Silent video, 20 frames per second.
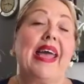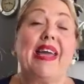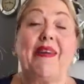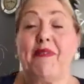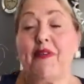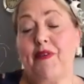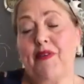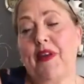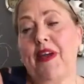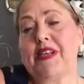
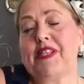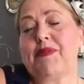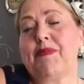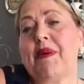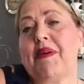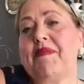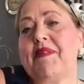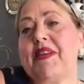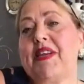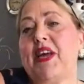If you've liked
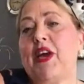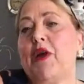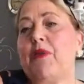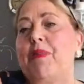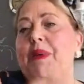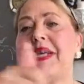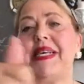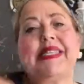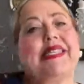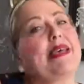my video,
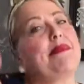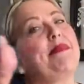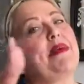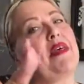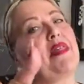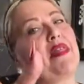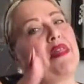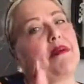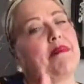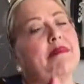please give me
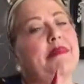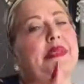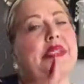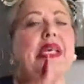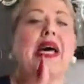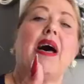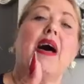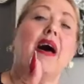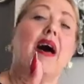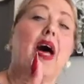a thumbs
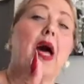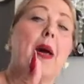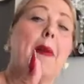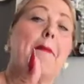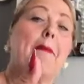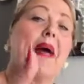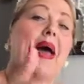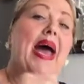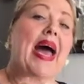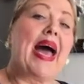
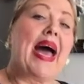up,